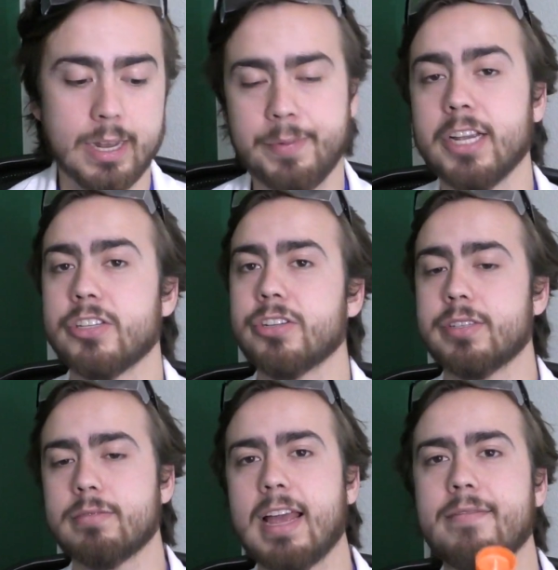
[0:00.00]
because
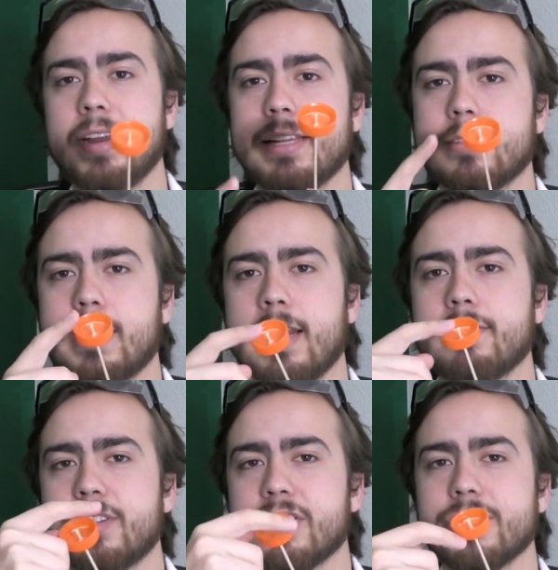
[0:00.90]
those have nice kind
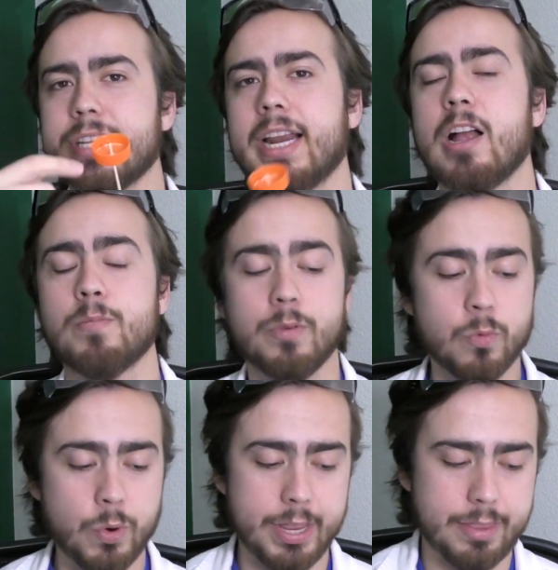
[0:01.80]
of circles that help
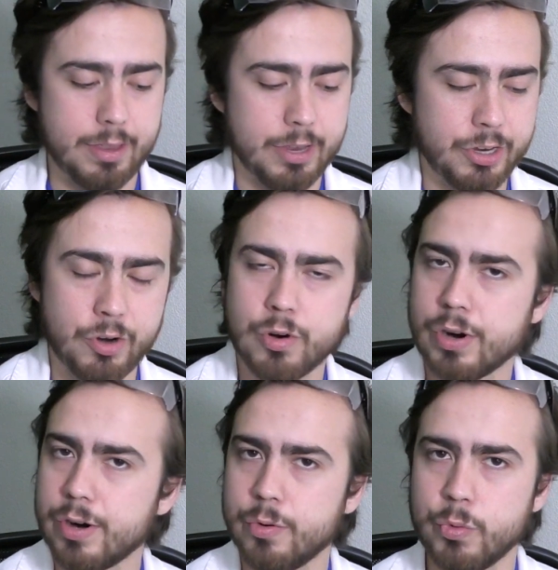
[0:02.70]
with
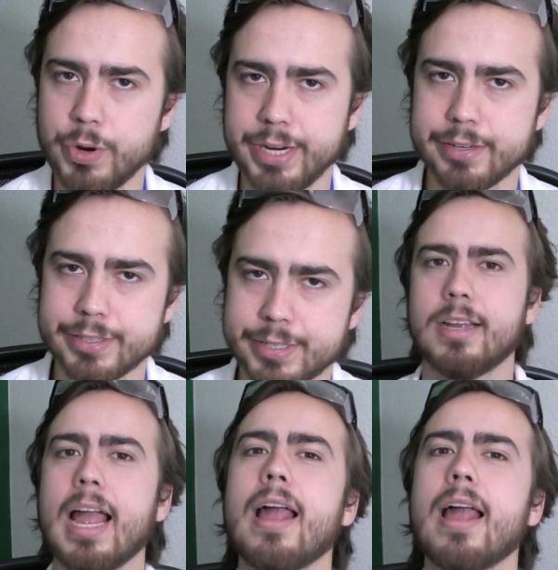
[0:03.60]
your wheels.